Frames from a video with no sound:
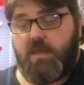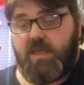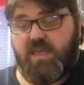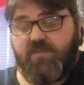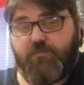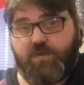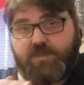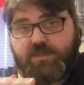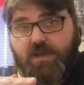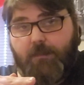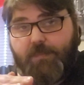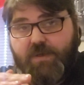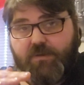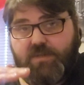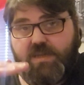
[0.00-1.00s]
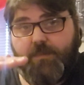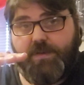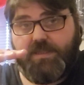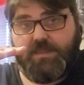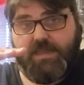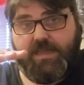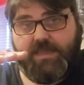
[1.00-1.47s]
if we start building up
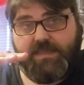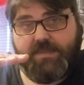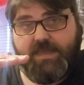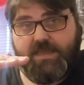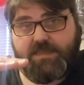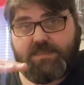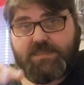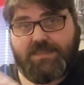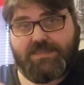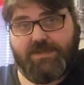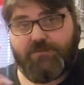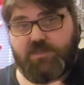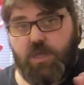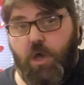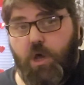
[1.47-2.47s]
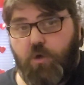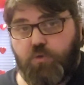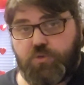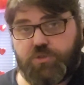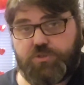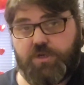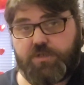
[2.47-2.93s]
underneath this, because there is a
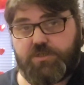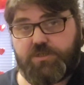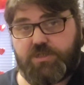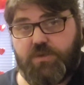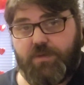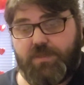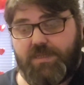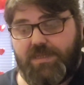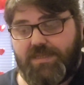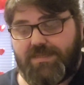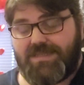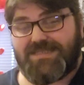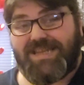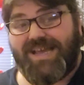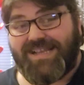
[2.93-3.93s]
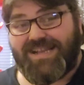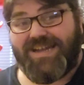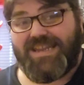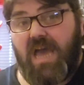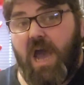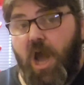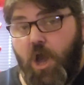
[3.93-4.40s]
whole structure to go underneath this. I
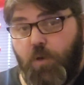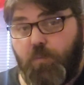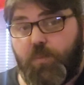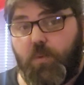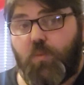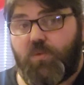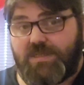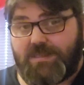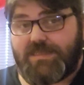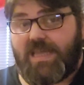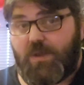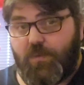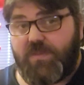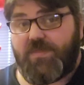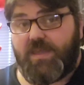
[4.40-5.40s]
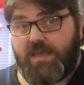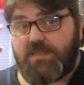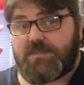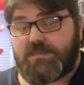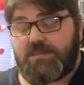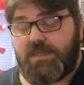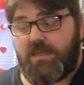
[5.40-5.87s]
kind of hope we stay with
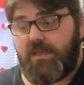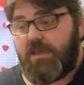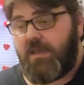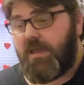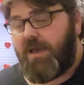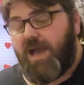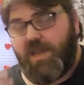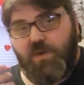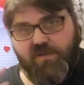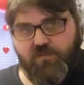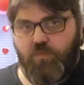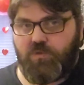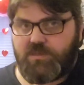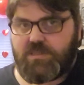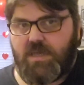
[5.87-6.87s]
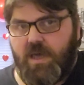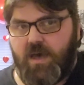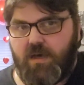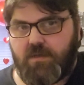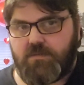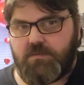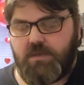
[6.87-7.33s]
this. I know everyone wants the
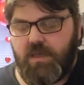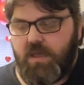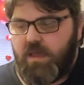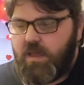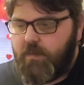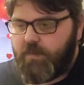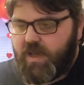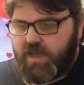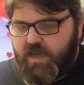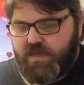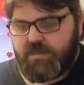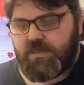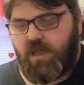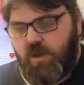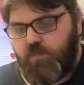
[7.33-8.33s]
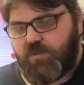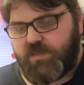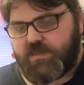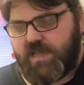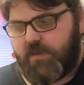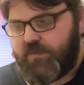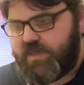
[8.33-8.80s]
hull, but I kind of hope we
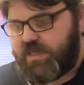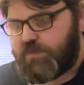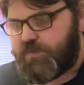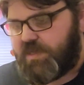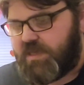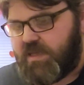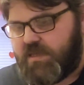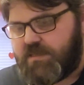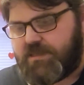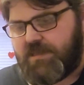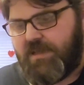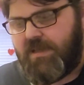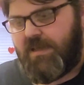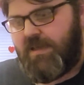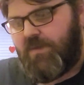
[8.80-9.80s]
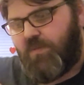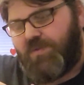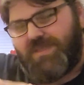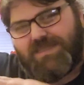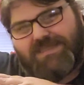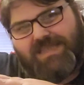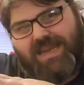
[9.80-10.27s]
stay with this, because with
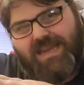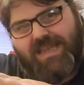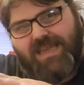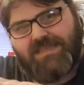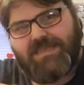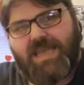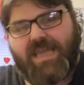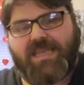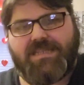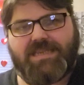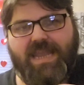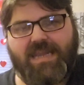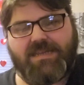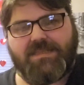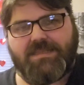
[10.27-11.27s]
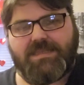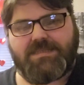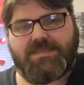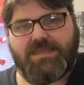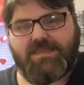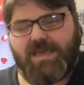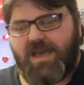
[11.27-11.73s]
the staircase hanging down and things
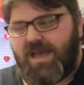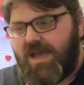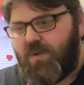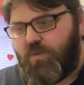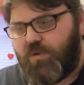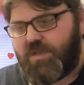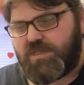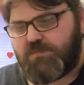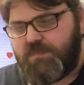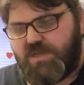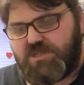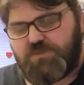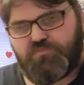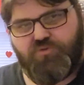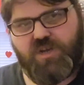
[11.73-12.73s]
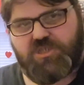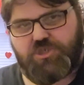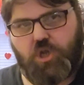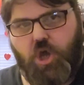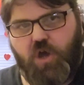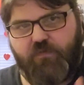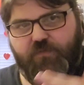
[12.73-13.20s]
like that, I want as much
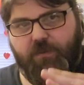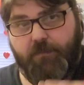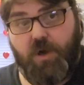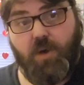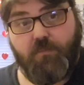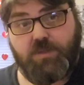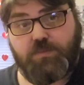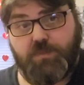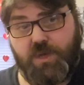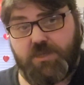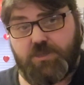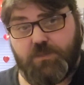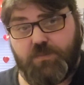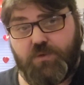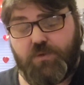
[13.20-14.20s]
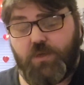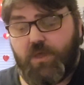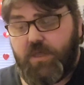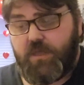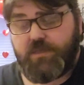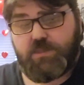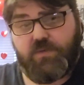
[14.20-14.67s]
pressure off the bottom as possible.
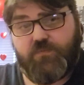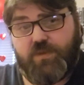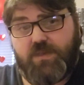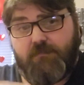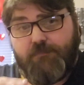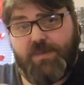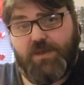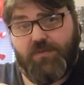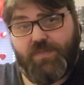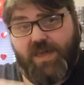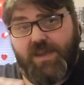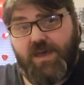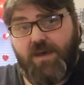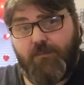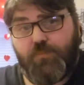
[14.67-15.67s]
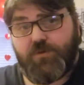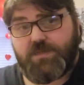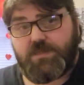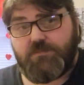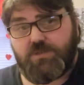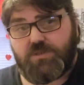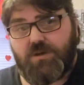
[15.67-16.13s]
So if we can build that up with
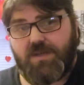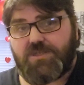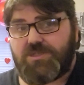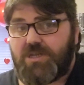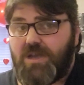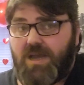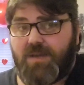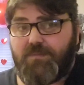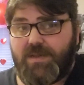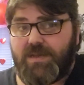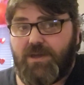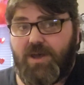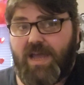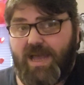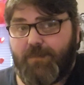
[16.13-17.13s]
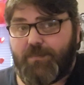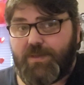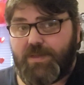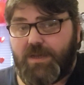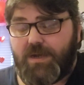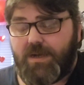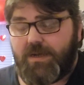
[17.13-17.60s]
some structure, I'd be a lot
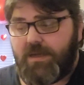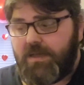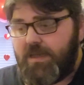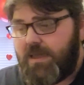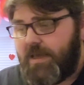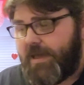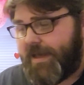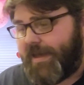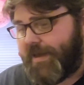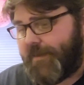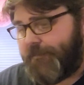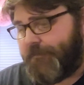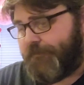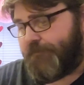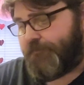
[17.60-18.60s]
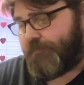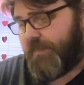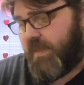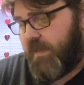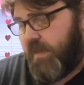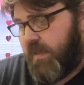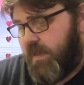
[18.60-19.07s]
happier.
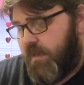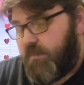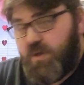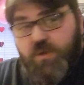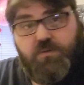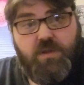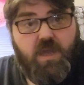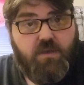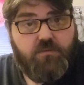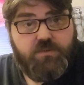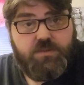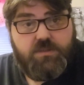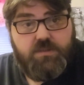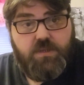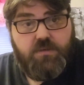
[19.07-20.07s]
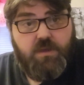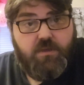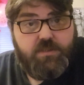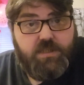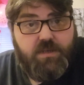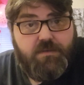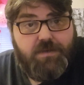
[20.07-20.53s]
But who knows? Who
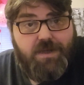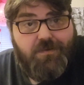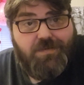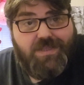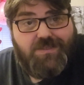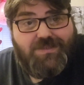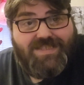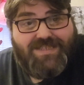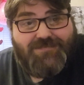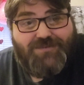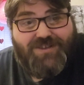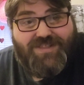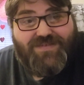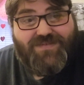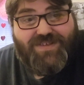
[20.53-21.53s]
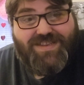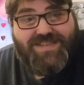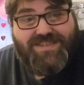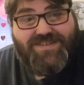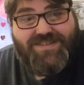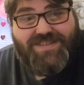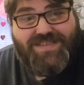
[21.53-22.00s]
knows? I don't know. And that's part of the fun of
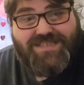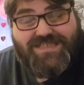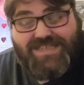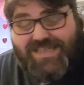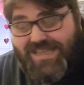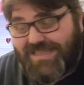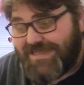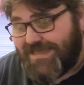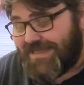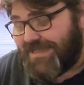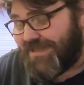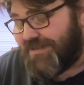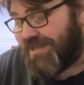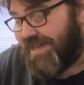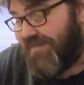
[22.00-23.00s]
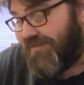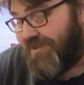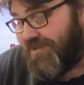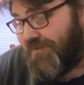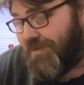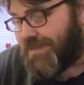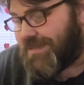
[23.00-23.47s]
doing these, I guess, isn't it? You never
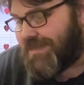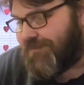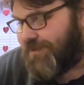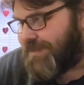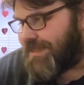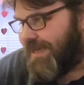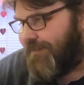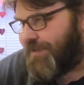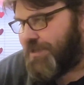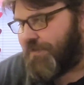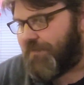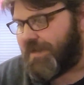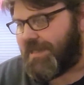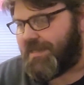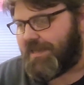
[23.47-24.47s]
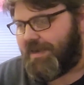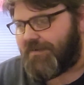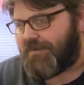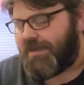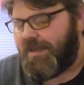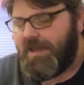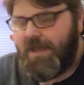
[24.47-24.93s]
know what's coming. You really don't.